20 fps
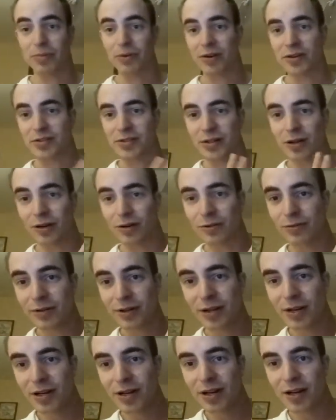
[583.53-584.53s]
also.
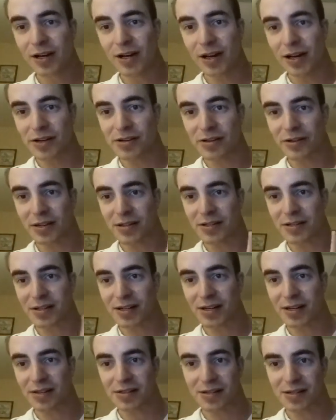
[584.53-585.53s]
As you can
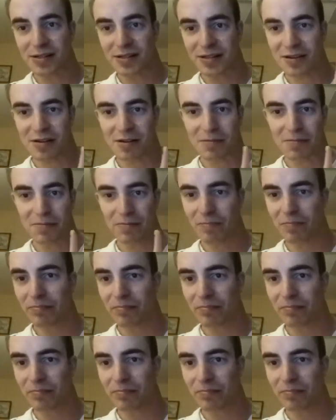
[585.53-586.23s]
see, it's just a